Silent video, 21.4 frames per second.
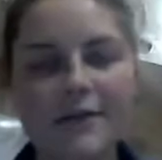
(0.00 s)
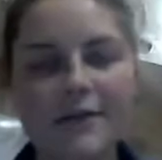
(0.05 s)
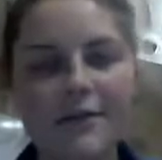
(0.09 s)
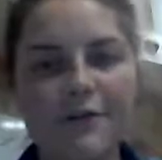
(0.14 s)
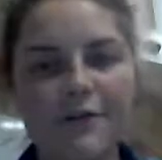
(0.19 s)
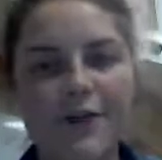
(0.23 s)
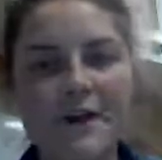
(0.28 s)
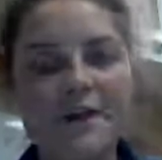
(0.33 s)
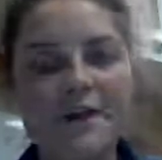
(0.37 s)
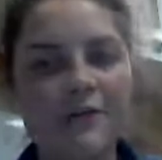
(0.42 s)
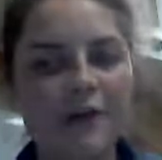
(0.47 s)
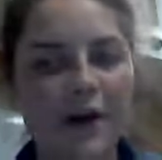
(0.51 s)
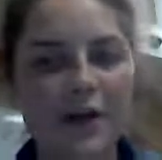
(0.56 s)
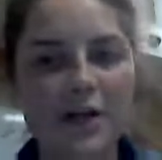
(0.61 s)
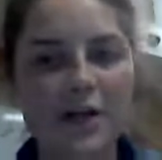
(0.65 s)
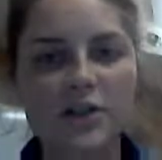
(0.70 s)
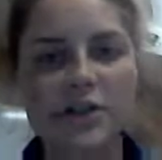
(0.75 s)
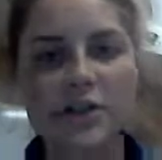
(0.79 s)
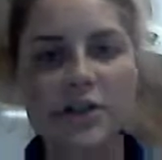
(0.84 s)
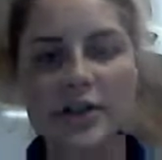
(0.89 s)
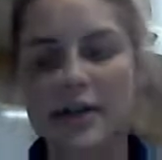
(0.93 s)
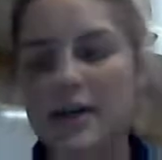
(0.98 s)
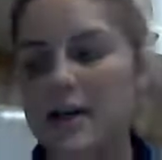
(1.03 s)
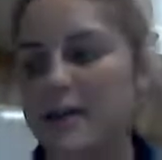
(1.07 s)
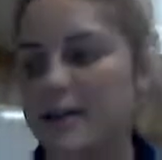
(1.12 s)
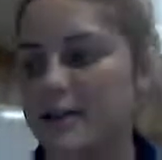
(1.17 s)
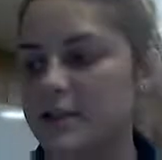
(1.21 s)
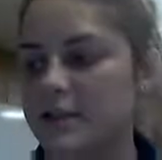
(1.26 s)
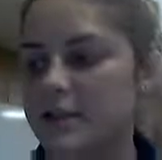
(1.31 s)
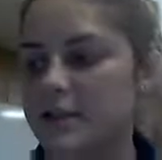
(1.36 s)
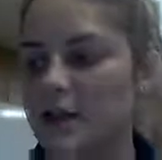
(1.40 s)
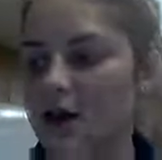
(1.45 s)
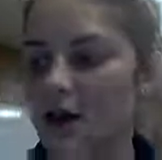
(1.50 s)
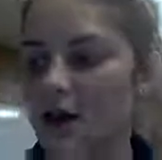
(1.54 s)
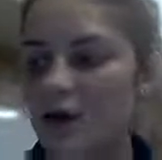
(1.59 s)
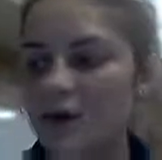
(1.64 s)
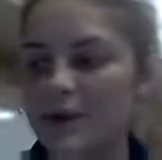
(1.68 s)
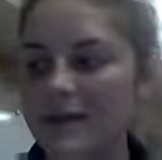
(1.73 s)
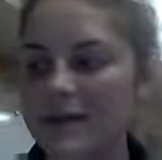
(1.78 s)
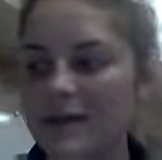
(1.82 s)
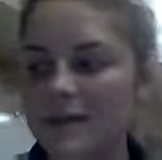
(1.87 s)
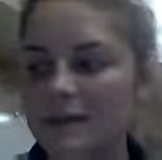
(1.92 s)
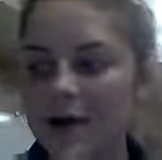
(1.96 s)
Redirection is
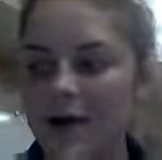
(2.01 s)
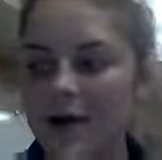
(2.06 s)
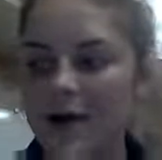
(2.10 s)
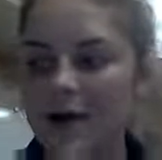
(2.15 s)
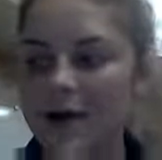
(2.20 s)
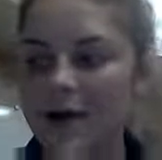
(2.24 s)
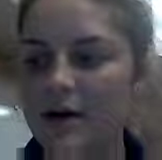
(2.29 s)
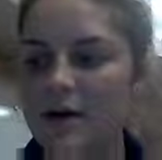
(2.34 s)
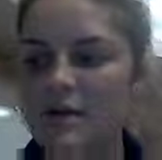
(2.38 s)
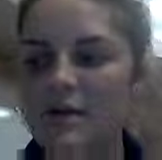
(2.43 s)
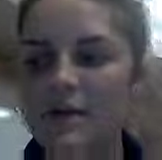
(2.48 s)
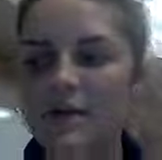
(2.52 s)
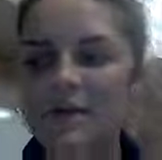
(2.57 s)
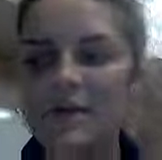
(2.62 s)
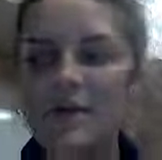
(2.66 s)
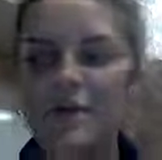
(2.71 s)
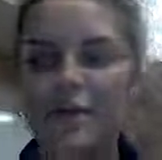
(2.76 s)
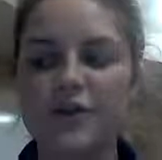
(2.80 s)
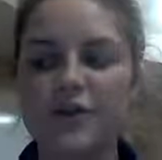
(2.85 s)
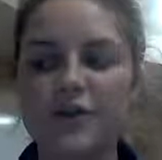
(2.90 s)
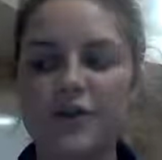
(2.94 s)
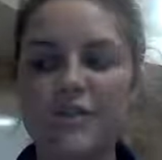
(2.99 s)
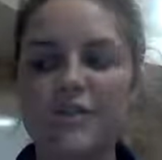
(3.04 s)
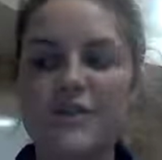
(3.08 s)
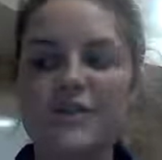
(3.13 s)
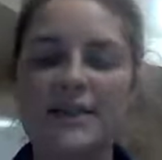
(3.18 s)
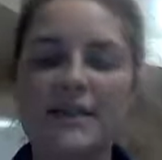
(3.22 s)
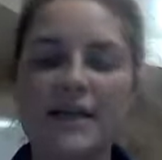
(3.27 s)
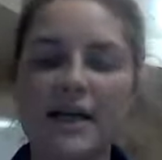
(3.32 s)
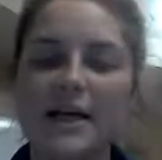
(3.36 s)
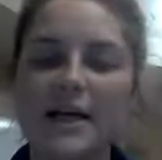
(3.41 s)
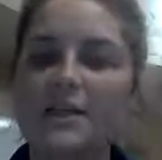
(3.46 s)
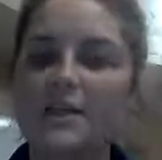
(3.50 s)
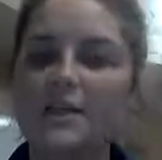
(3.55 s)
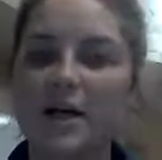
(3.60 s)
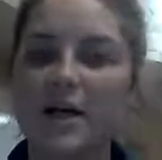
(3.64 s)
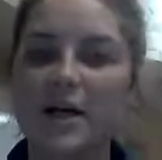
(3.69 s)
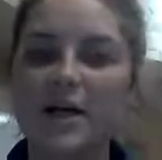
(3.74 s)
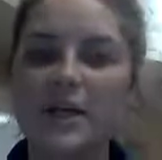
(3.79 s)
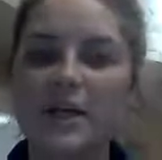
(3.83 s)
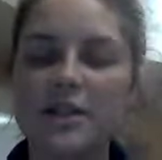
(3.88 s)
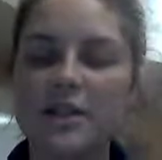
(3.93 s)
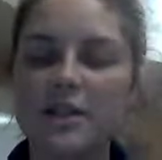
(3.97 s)
always better than the student missing
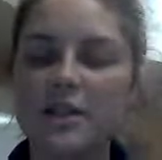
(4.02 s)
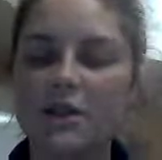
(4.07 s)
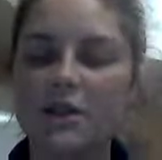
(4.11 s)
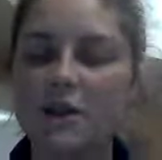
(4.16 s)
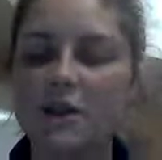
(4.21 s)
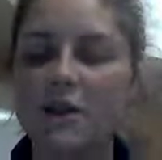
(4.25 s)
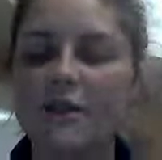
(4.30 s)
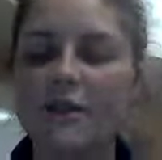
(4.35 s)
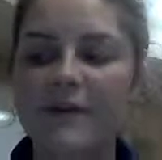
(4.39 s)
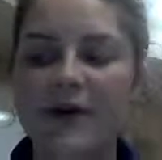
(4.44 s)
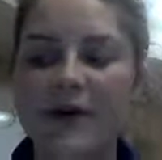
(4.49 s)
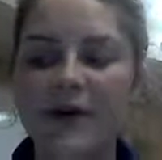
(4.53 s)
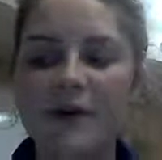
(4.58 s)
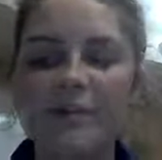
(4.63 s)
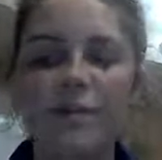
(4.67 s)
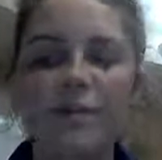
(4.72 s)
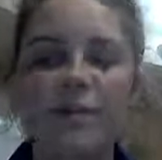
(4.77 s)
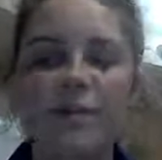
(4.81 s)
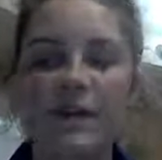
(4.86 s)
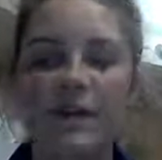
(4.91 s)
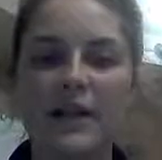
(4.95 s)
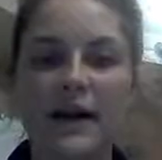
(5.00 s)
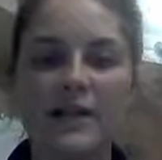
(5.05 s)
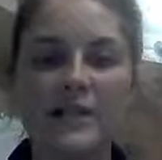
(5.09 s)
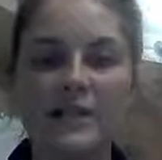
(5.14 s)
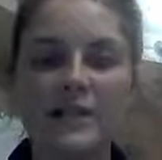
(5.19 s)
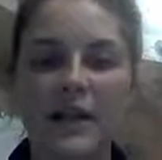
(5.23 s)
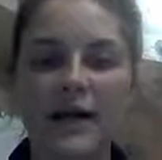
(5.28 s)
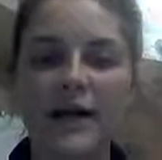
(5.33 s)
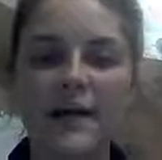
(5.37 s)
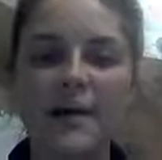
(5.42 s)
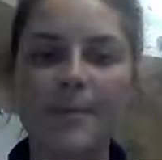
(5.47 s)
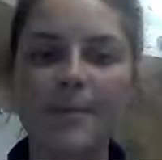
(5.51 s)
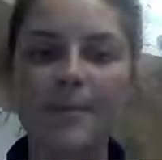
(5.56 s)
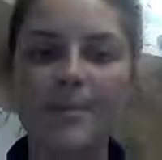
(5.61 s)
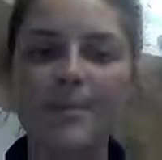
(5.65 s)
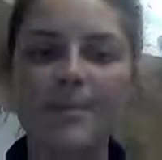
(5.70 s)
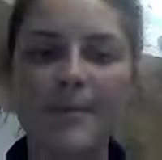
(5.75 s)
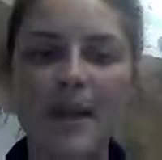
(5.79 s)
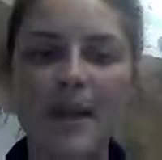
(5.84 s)
instruction or valuable class time.